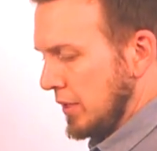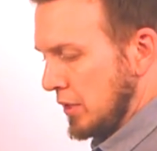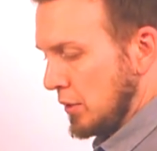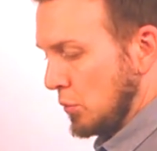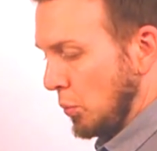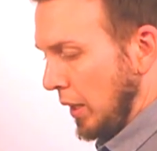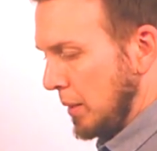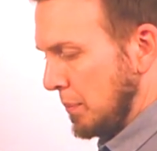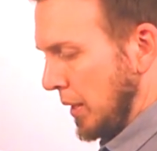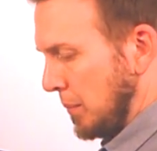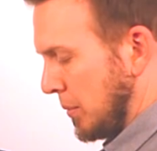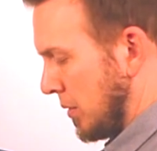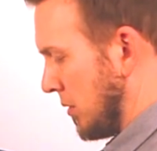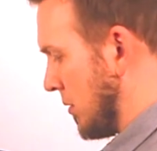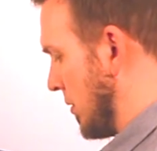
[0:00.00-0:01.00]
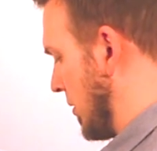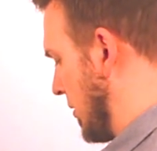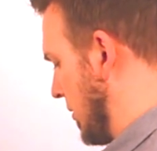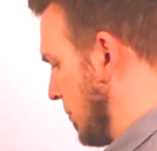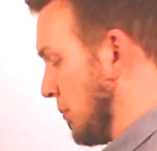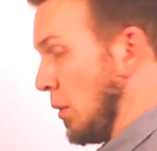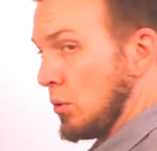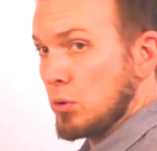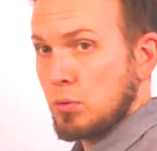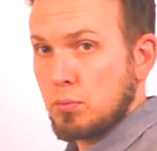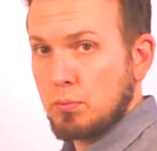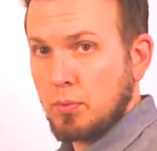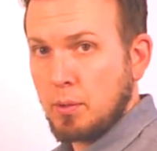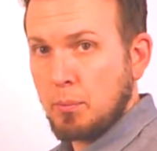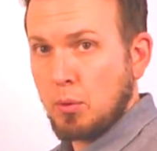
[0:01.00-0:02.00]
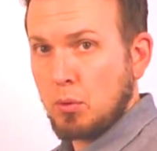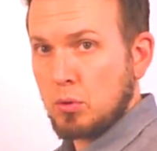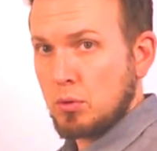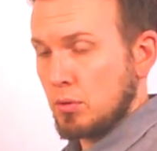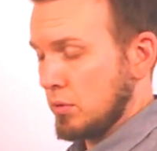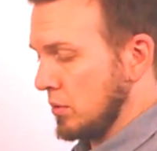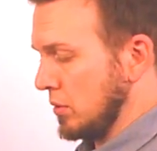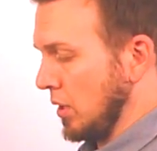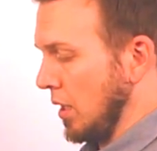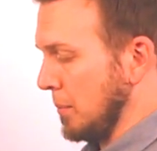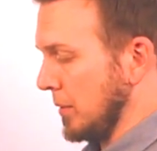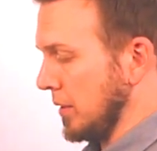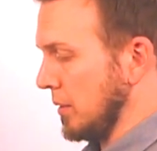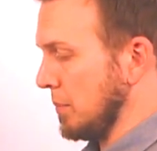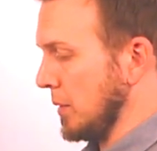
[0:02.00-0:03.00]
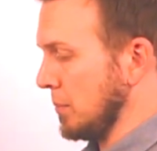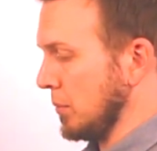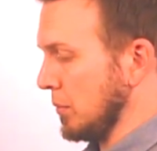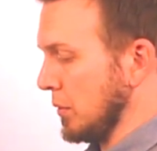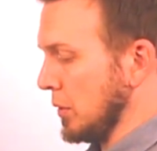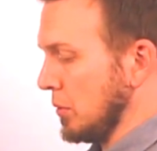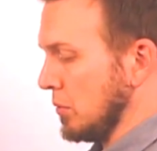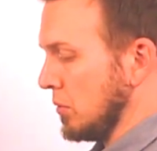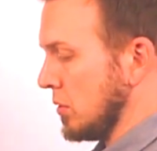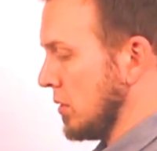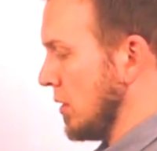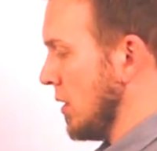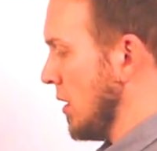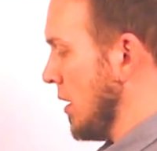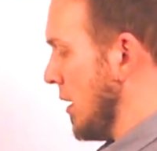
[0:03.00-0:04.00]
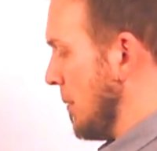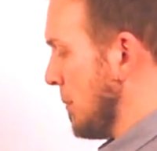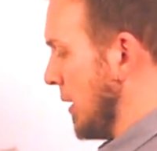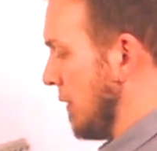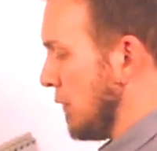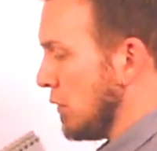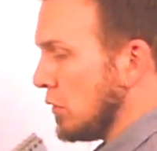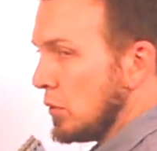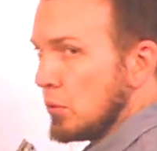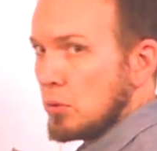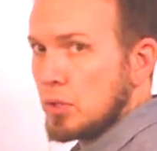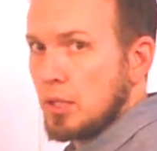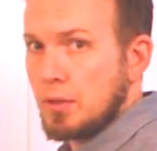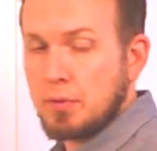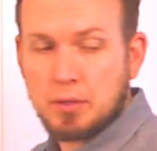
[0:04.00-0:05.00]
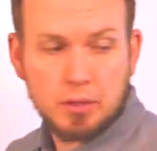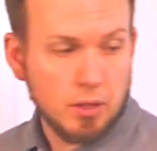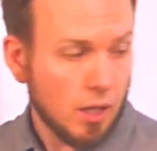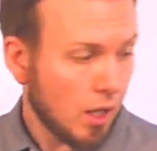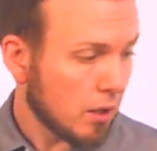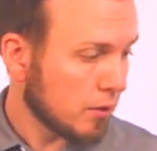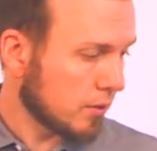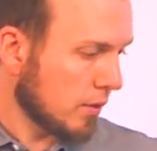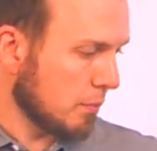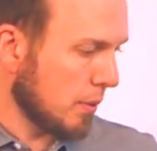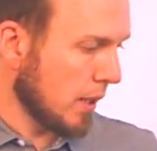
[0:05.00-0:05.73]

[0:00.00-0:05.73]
this is white paper, most what most commonly people will use. But if you use a different color of